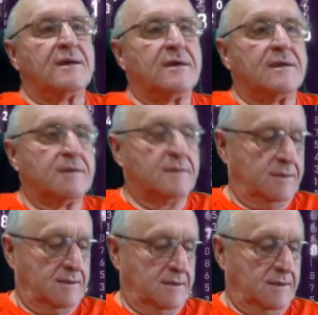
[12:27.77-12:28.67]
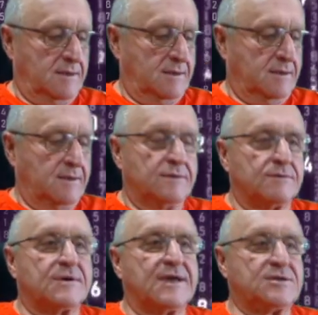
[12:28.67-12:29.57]
uh,
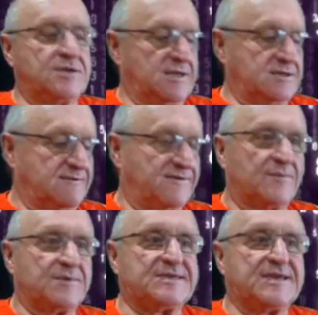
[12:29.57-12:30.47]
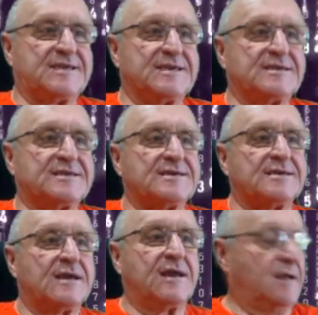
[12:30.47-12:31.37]
you can change it from the settings.
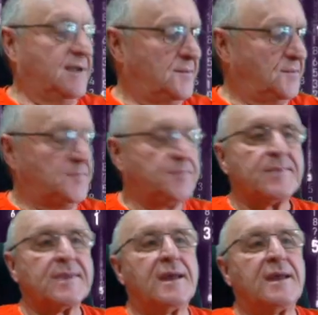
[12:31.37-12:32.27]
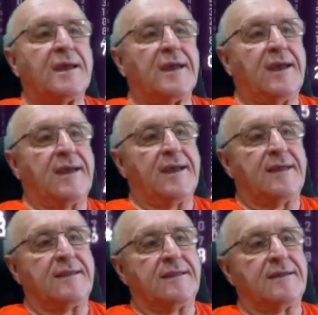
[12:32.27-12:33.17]
Um,
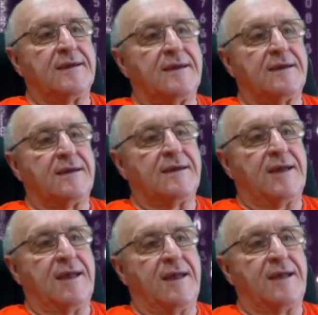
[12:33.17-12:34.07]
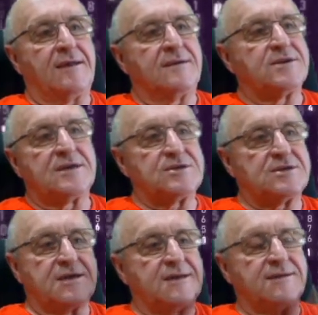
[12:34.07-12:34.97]
and uh, uh,
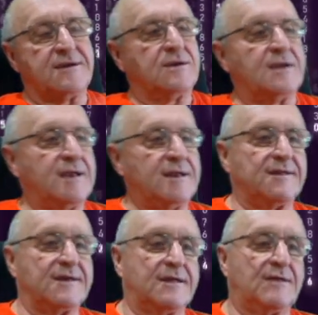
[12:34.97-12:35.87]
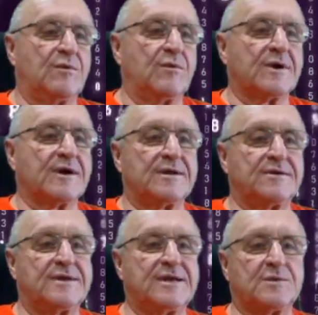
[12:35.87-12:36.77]
changes anything anything that will work on
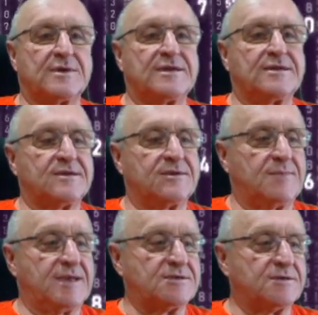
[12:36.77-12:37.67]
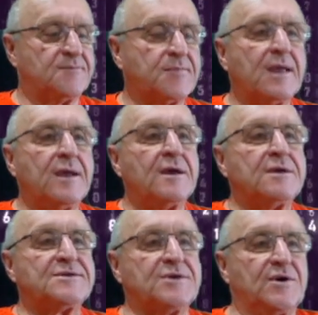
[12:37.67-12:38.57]
your network. It doesn't matter.
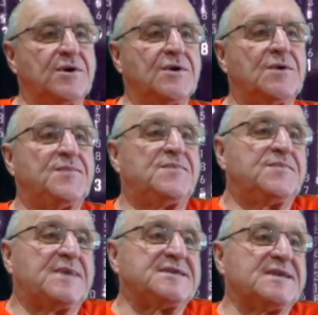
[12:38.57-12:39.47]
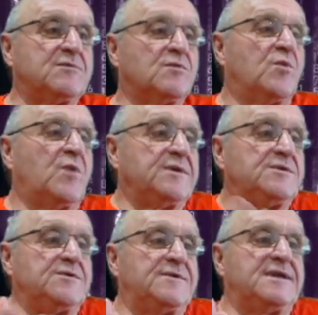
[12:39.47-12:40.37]
So that's it. What
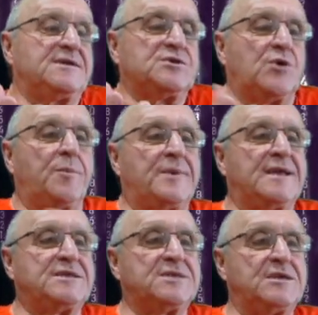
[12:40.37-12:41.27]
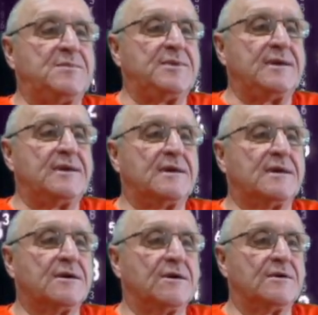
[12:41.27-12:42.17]
you do then is you open HTTP
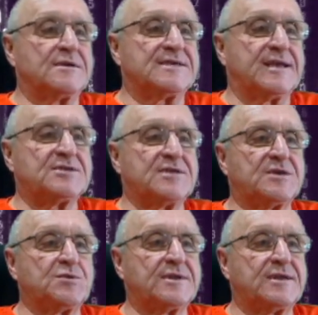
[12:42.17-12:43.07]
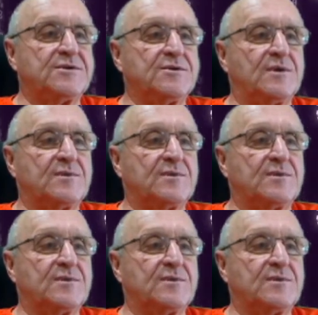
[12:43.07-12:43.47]
colon slash slash one nine